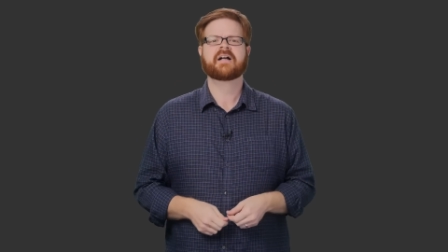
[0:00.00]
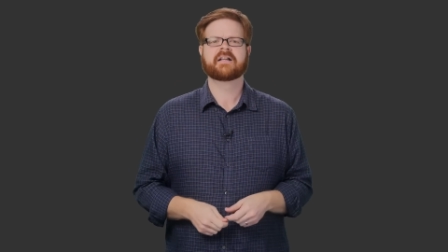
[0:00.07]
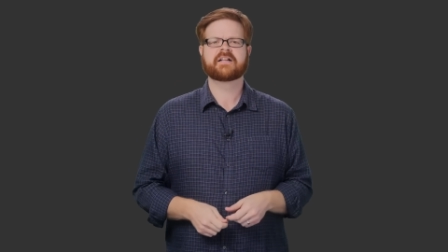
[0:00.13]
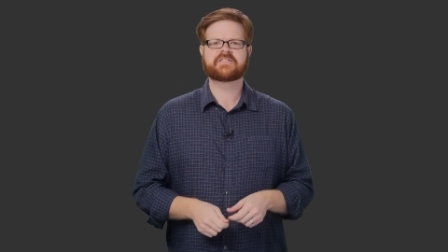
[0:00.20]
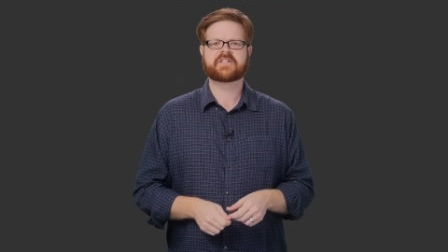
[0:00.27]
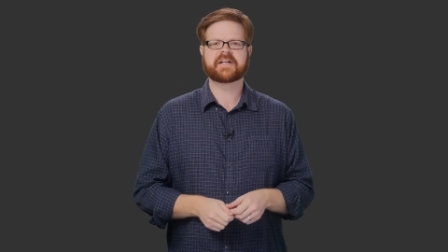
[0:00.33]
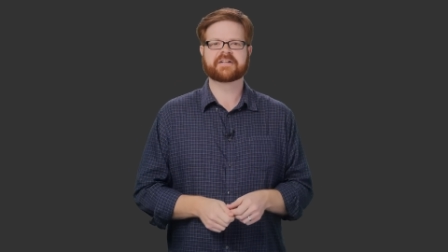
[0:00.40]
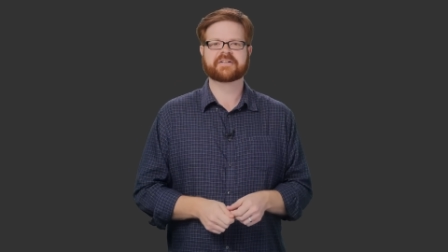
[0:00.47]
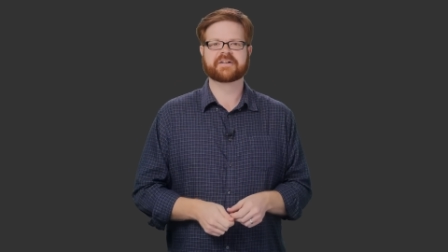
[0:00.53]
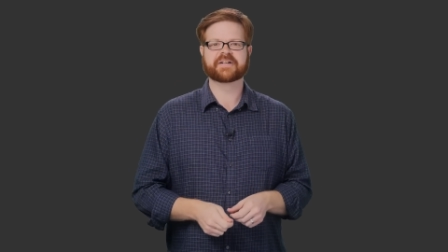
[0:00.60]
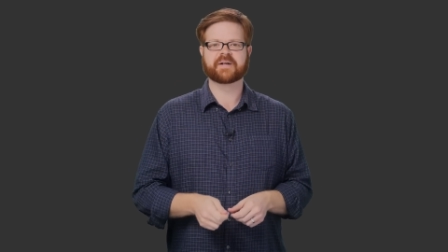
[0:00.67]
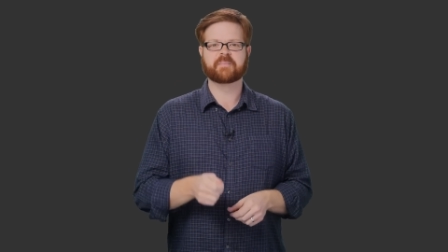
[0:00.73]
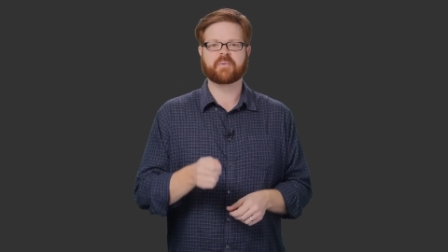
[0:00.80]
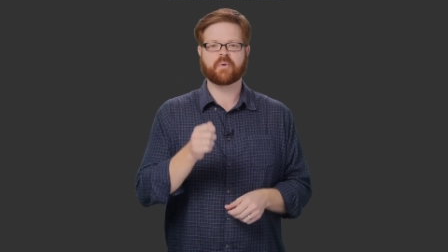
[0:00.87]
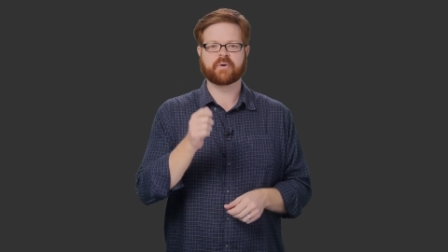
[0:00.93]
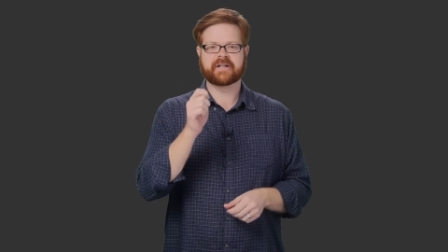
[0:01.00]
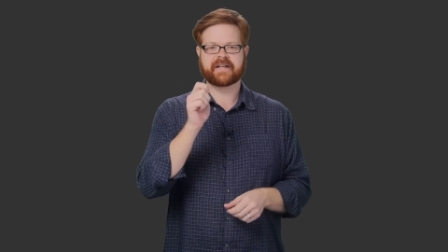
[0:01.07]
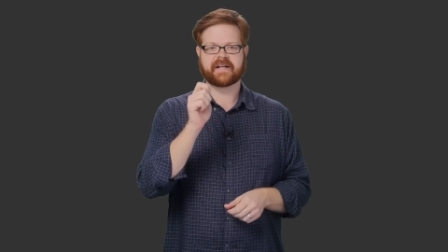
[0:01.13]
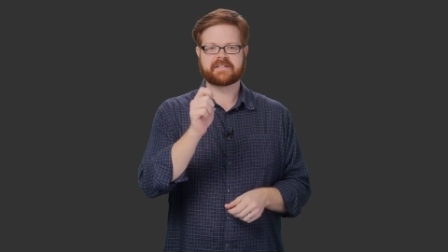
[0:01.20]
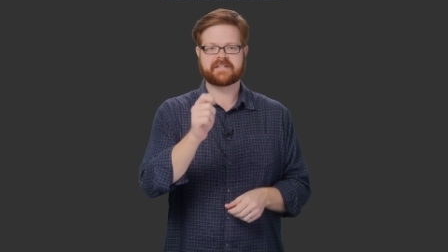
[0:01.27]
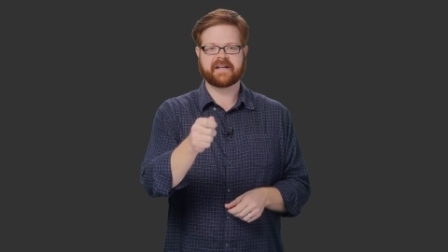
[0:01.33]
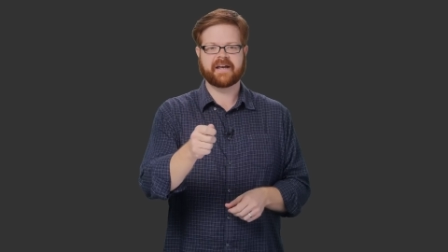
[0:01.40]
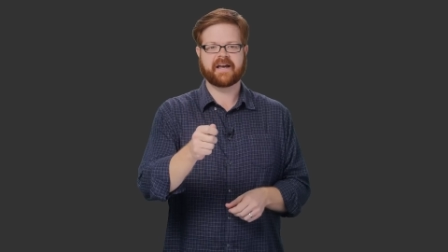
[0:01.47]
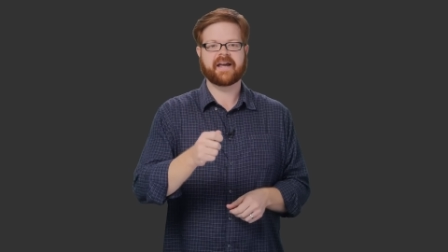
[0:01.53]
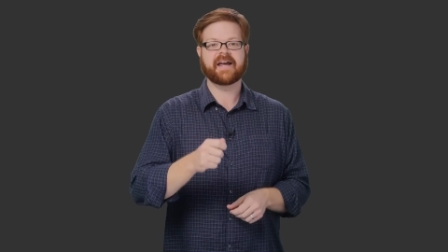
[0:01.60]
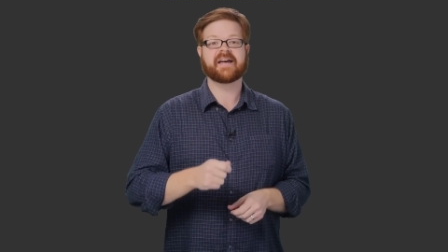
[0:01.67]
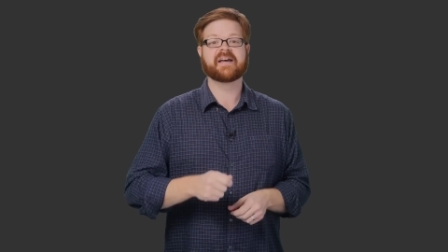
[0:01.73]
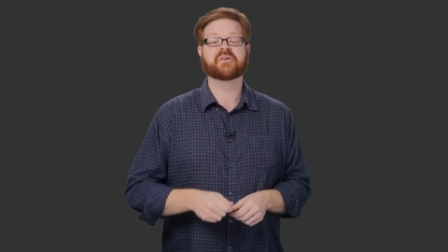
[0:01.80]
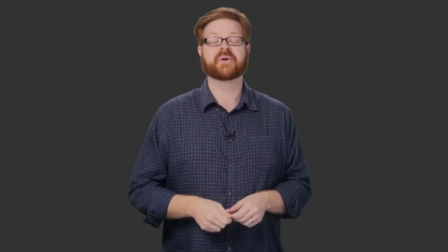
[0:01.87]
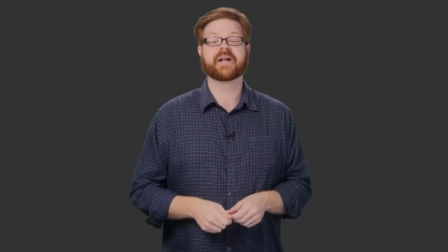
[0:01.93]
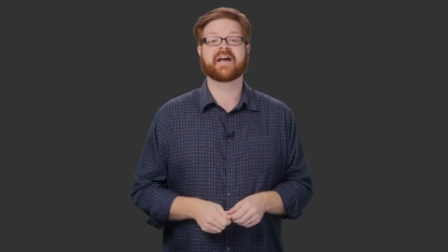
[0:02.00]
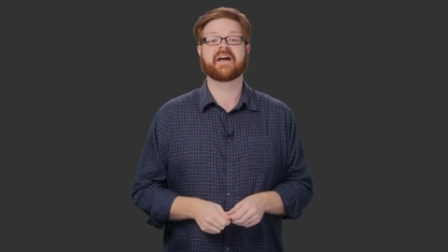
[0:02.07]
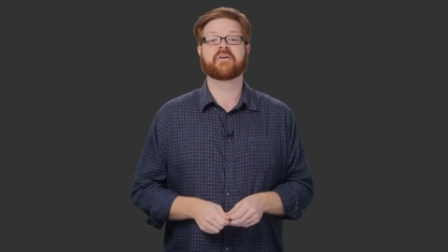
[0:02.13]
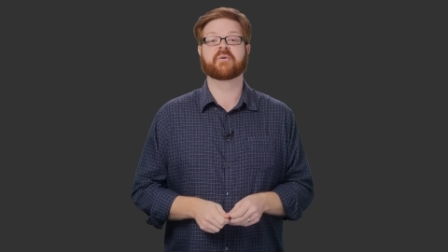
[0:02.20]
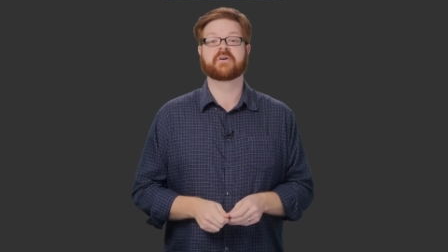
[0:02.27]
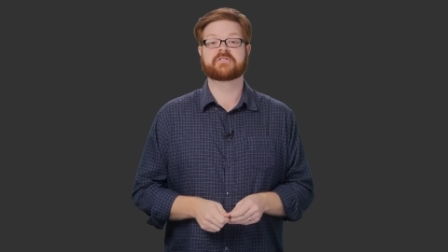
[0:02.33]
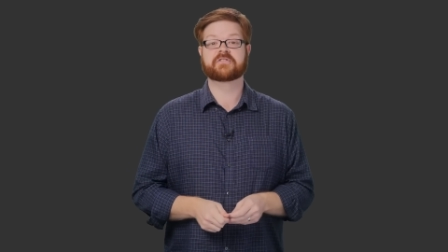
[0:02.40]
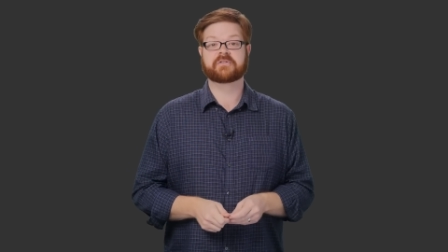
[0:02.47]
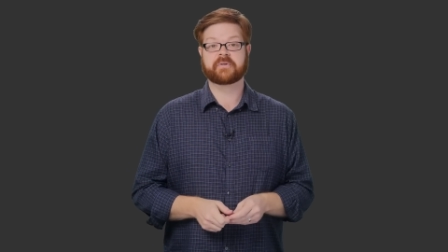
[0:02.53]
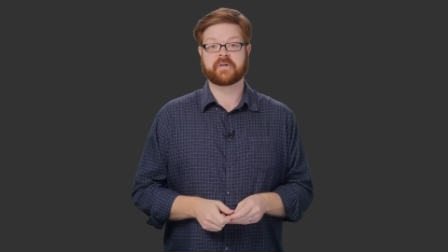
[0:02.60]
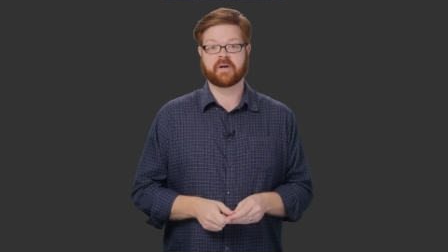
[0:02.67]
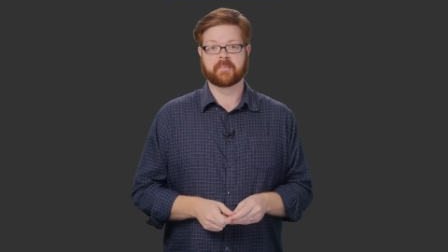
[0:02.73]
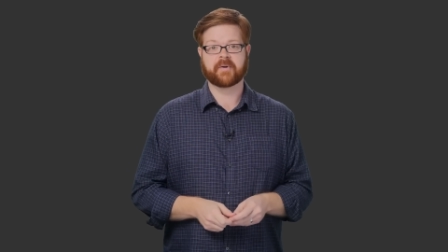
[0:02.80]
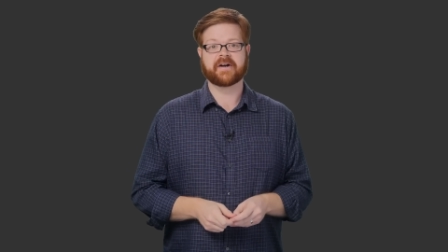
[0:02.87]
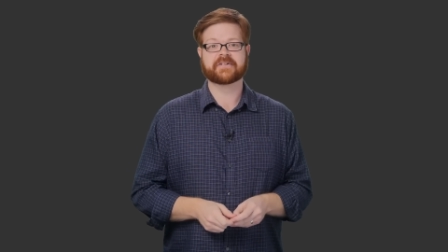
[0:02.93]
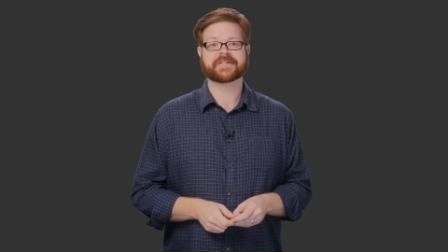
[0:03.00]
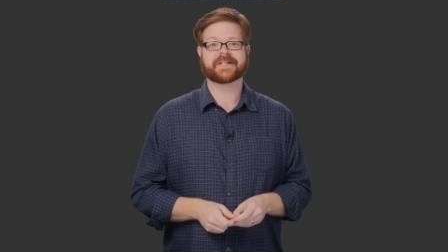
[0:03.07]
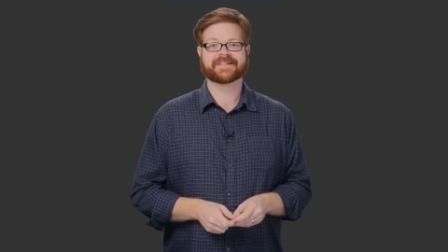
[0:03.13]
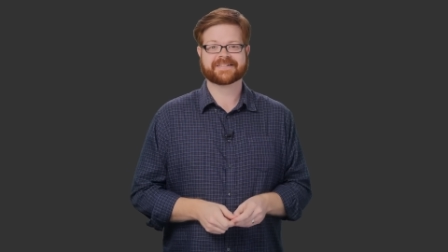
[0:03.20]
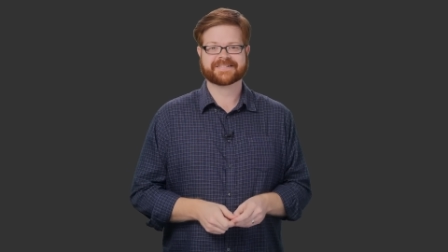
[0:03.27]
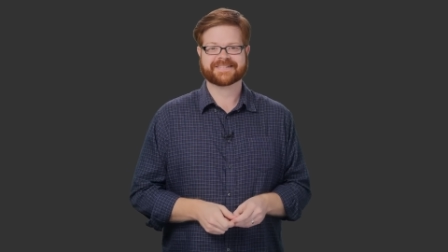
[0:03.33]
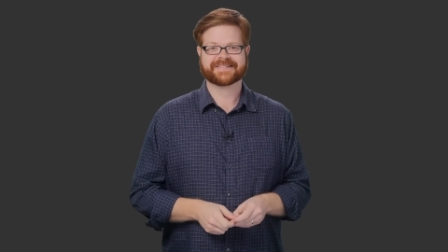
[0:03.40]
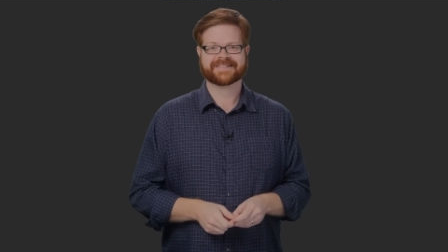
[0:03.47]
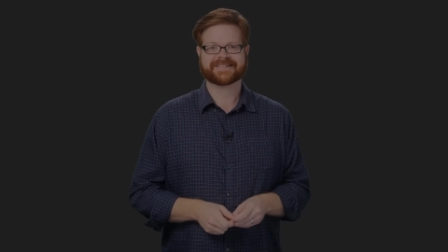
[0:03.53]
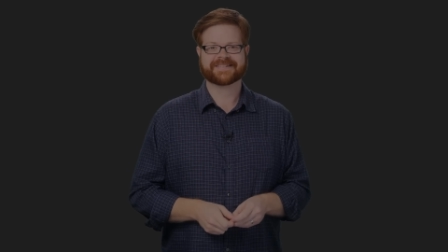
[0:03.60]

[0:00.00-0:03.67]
Let's take a look at importing the SDK into an Android Studio project.